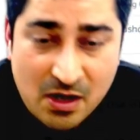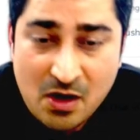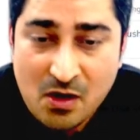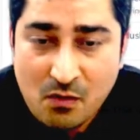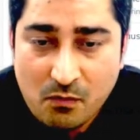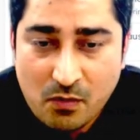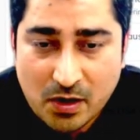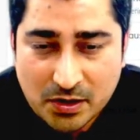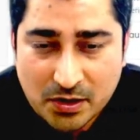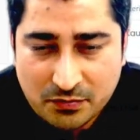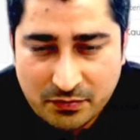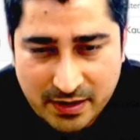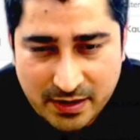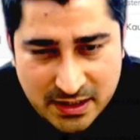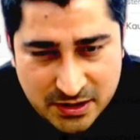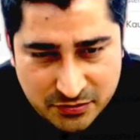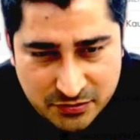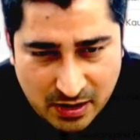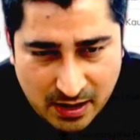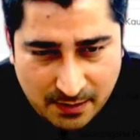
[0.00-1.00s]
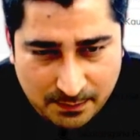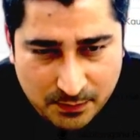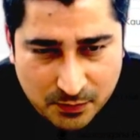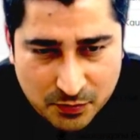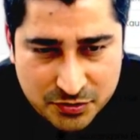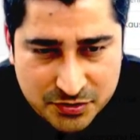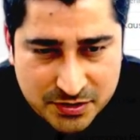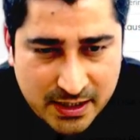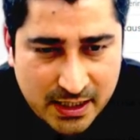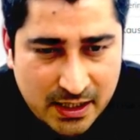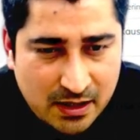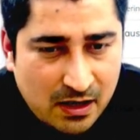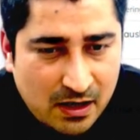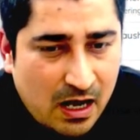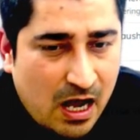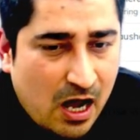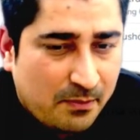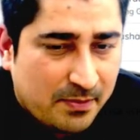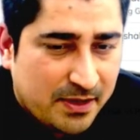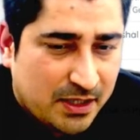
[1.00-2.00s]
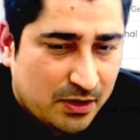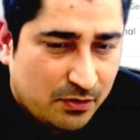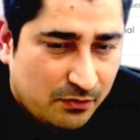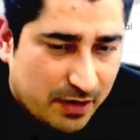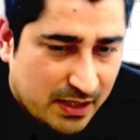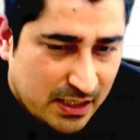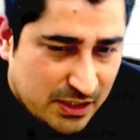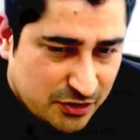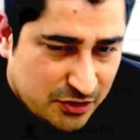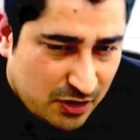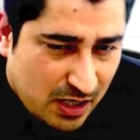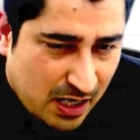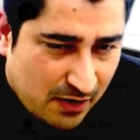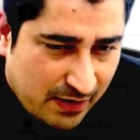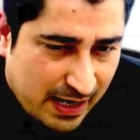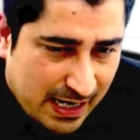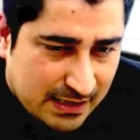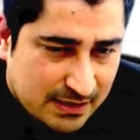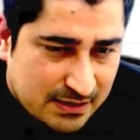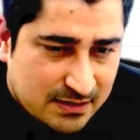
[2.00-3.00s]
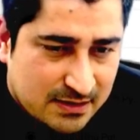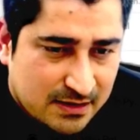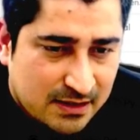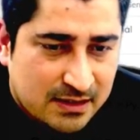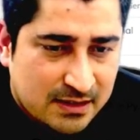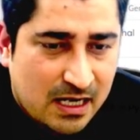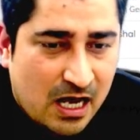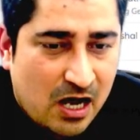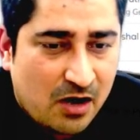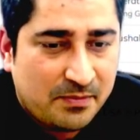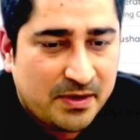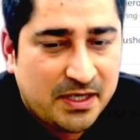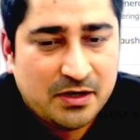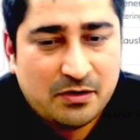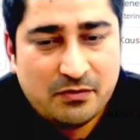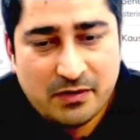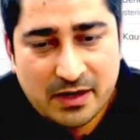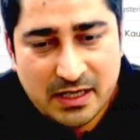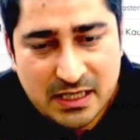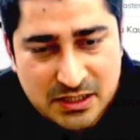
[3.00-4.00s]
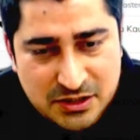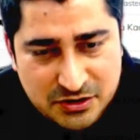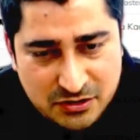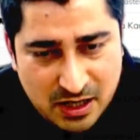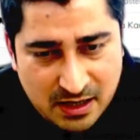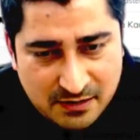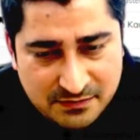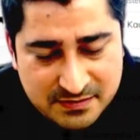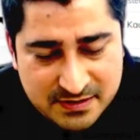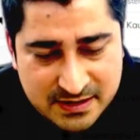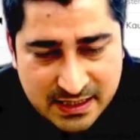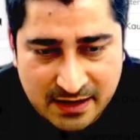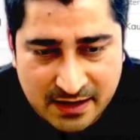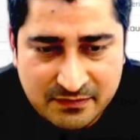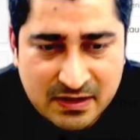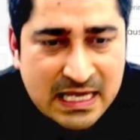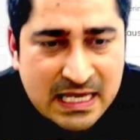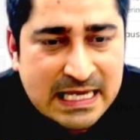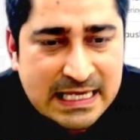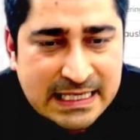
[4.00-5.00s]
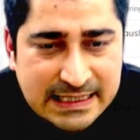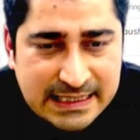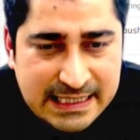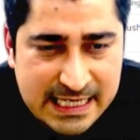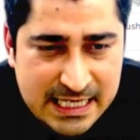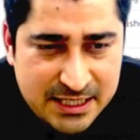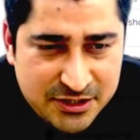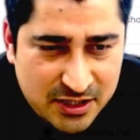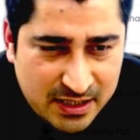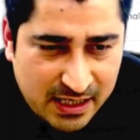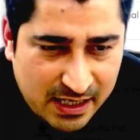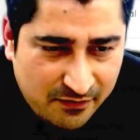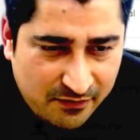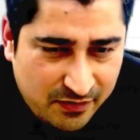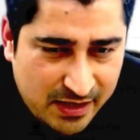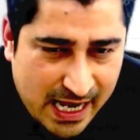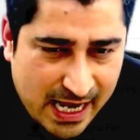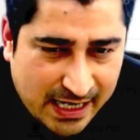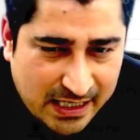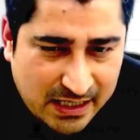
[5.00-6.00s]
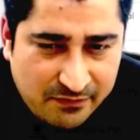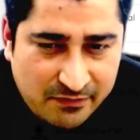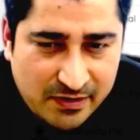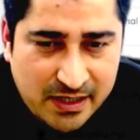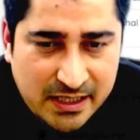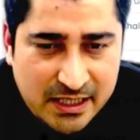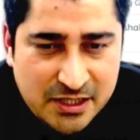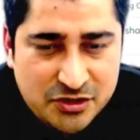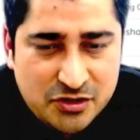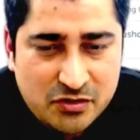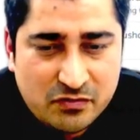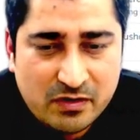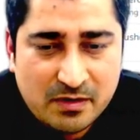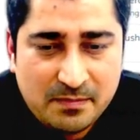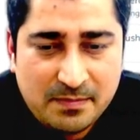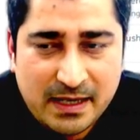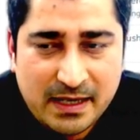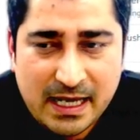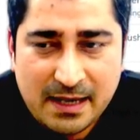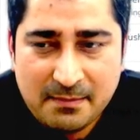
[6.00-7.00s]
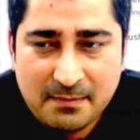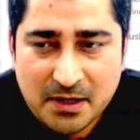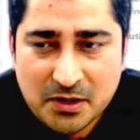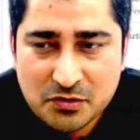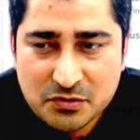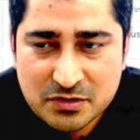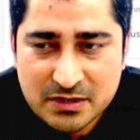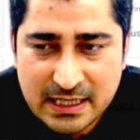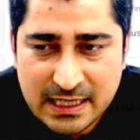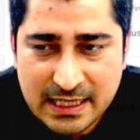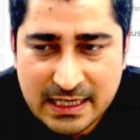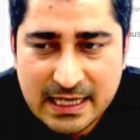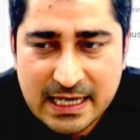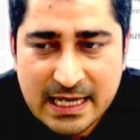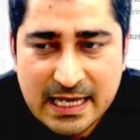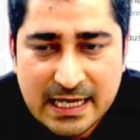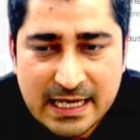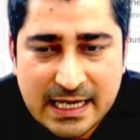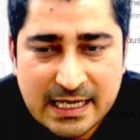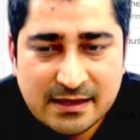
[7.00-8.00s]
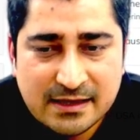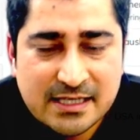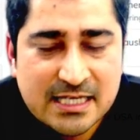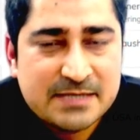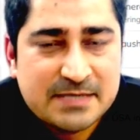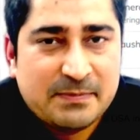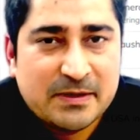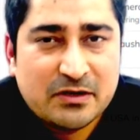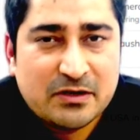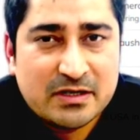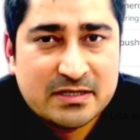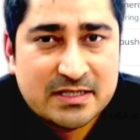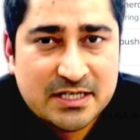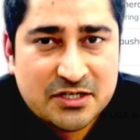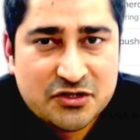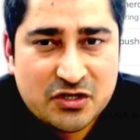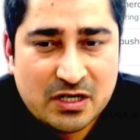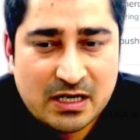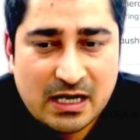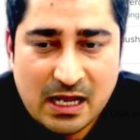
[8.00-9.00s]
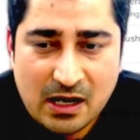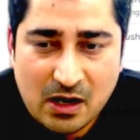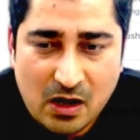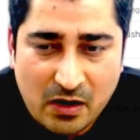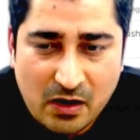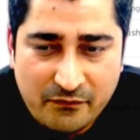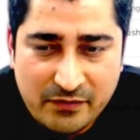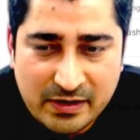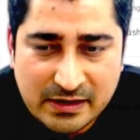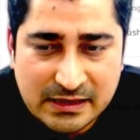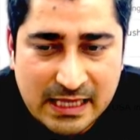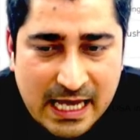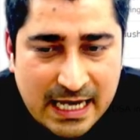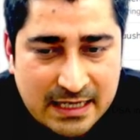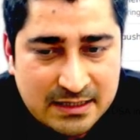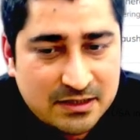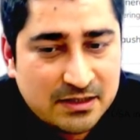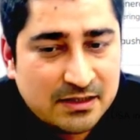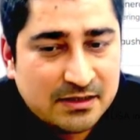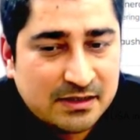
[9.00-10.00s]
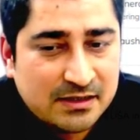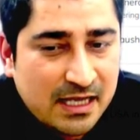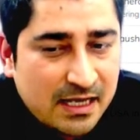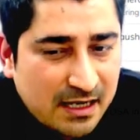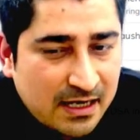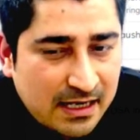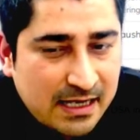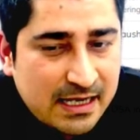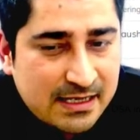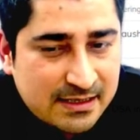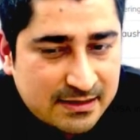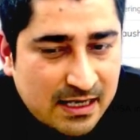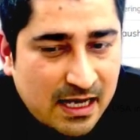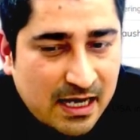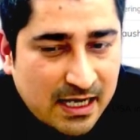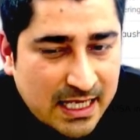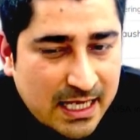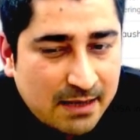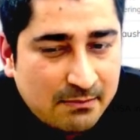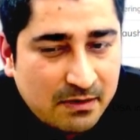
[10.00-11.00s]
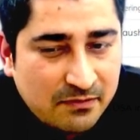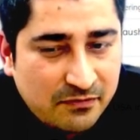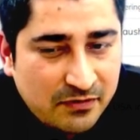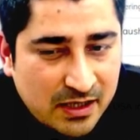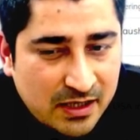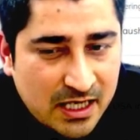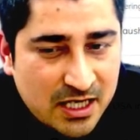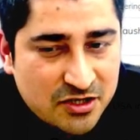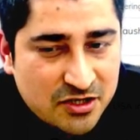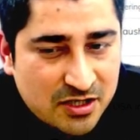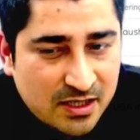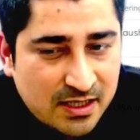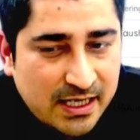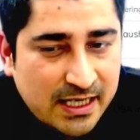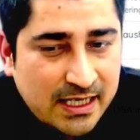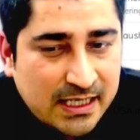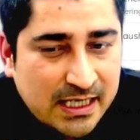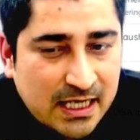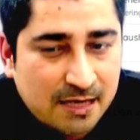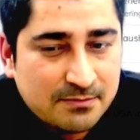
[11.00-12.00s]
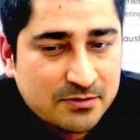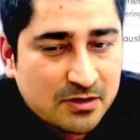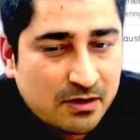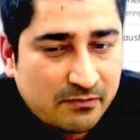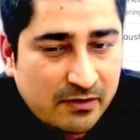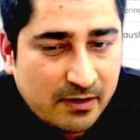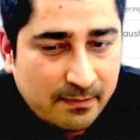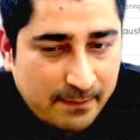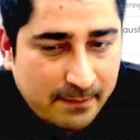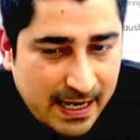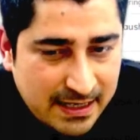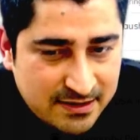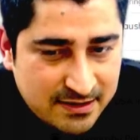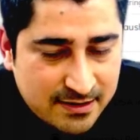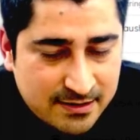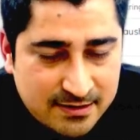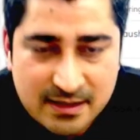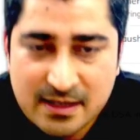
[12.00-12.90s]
what queries you have posted, how many queries you have answered, how many queries you have saved. Each and every activities you will be able to see in this particular section. Along with that, there is a gamification in terms of a batches.